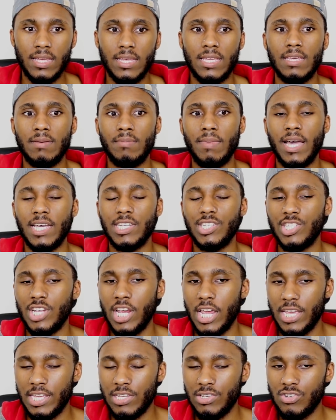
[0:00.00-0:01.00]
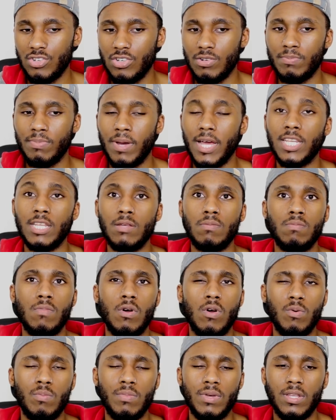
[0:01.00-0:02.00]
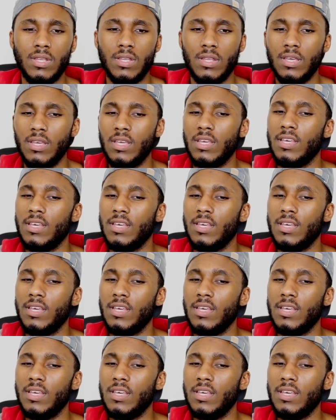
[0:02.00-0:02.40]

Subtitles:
he might change, but the moment